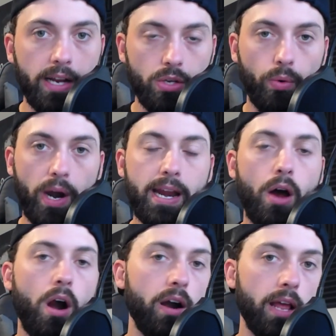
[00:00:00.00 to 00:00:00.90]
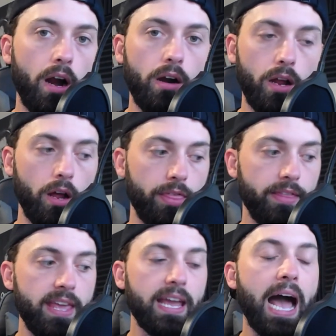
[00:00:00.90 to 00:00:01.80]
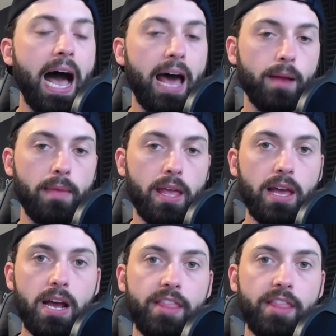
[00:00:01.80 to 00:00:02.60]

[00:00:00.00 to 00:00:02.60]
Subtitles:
So right now, the economy